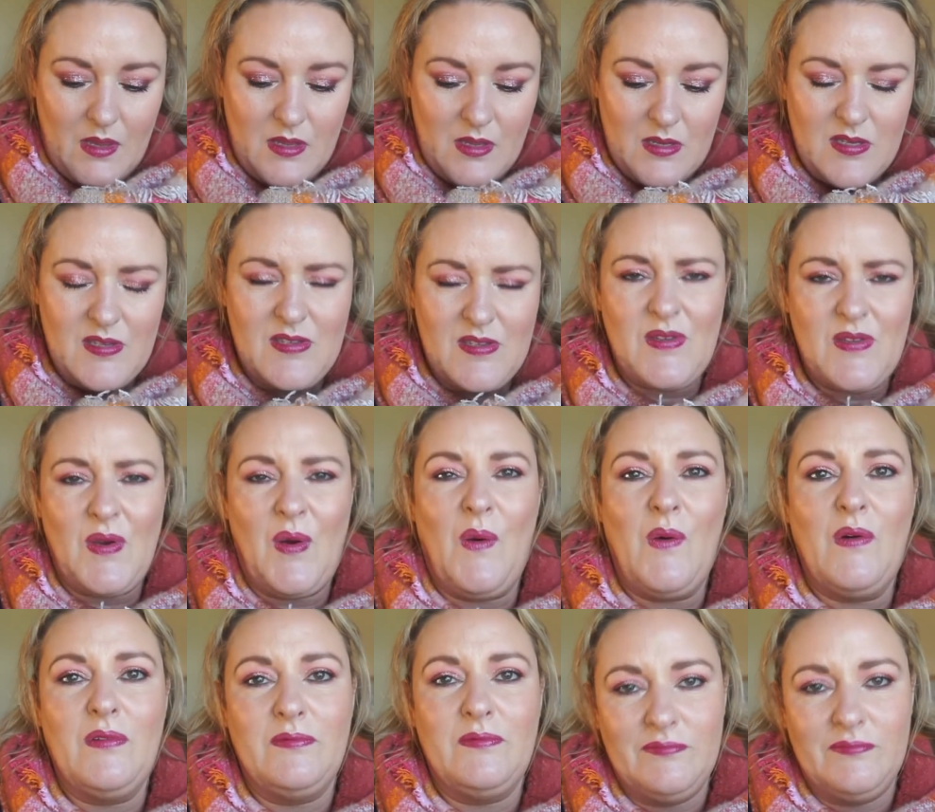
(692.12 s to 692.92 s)

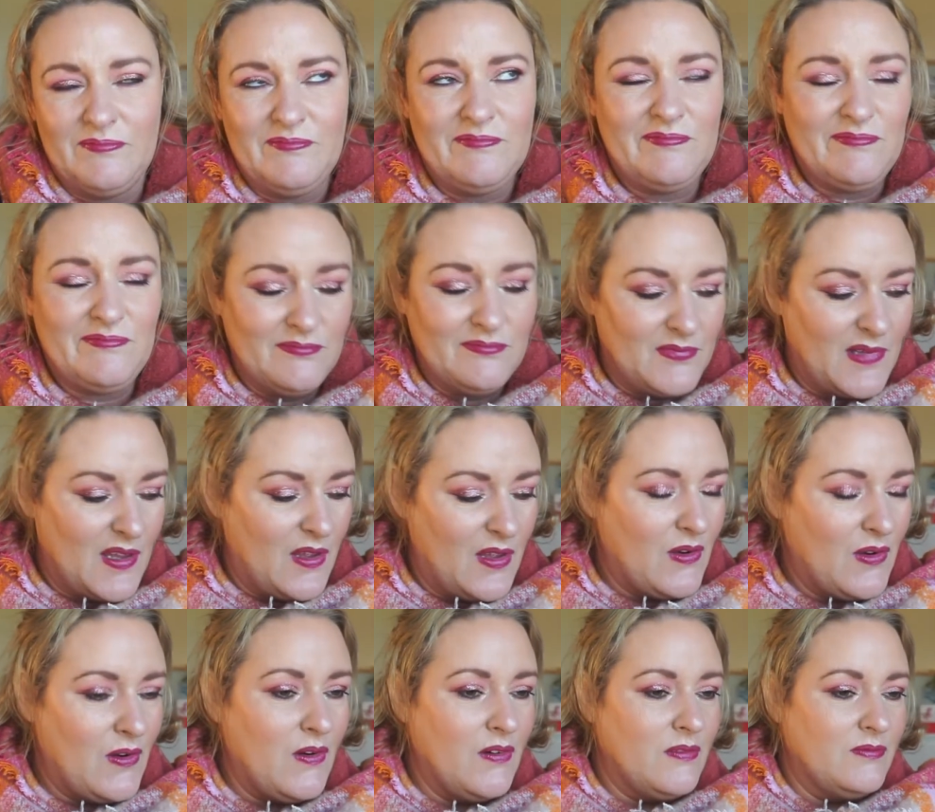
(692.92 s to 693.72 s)
So,
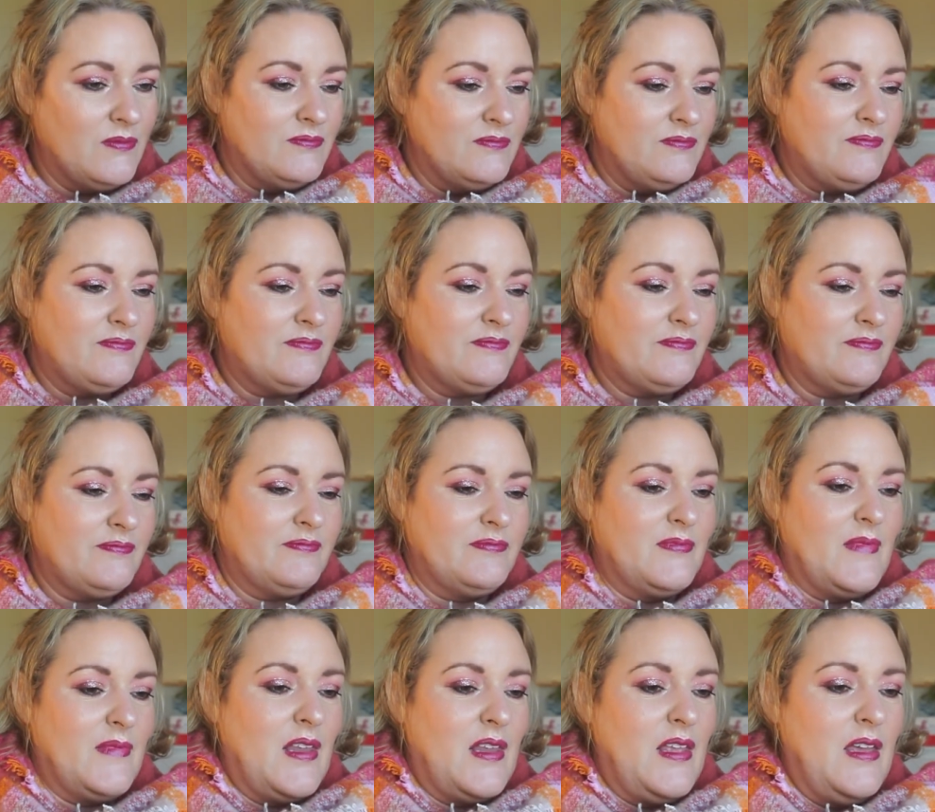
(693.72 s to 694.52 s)
you know,
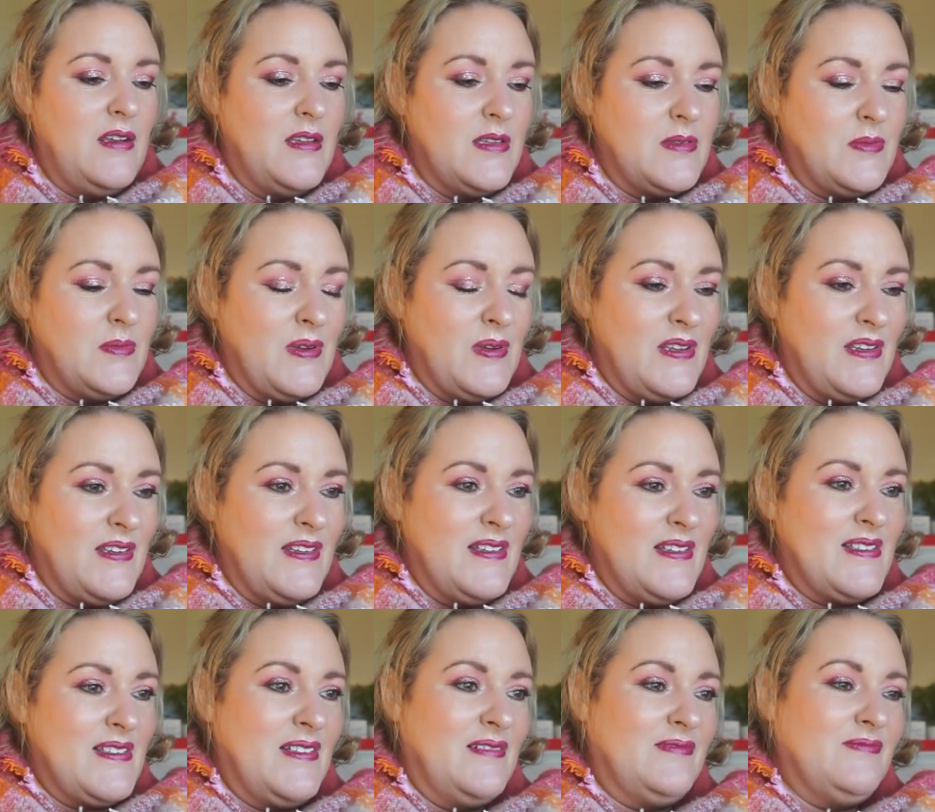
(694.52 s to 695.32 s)
it is what it
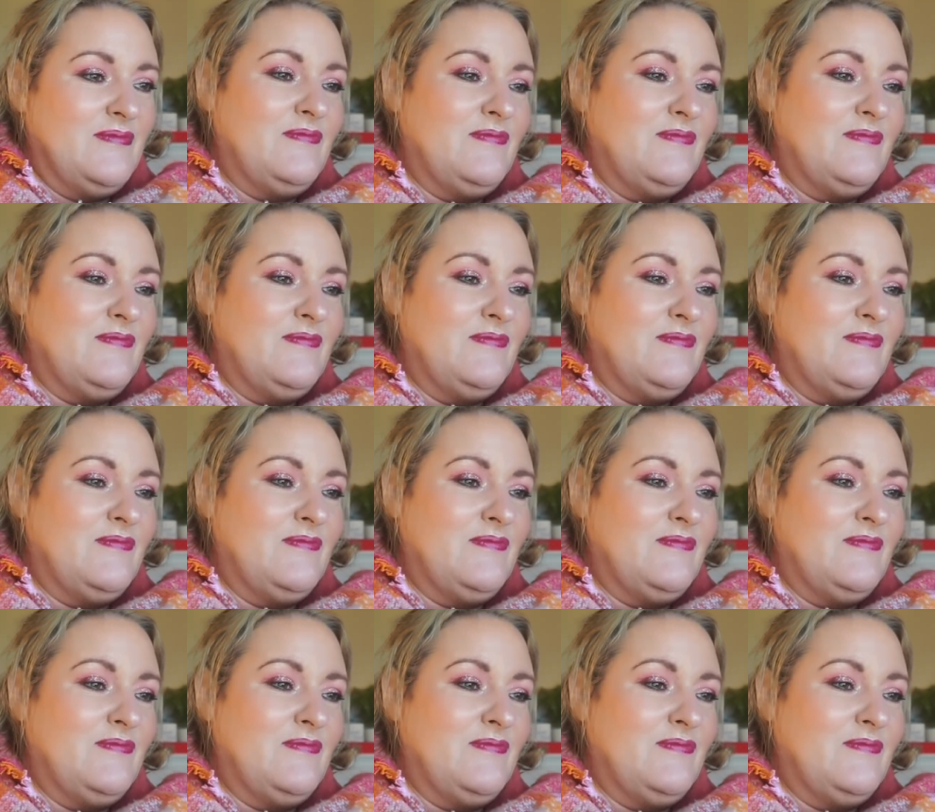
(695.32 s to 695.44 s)
is.